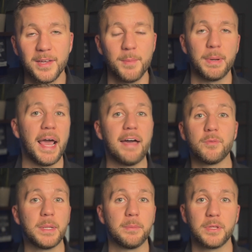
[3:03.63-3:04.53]
but I haven't
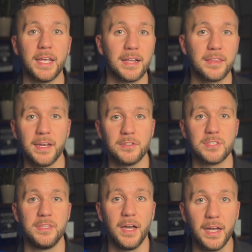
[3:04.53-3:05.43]
been able to get anything else
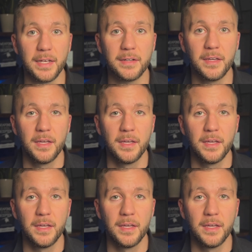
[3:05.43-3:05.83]
done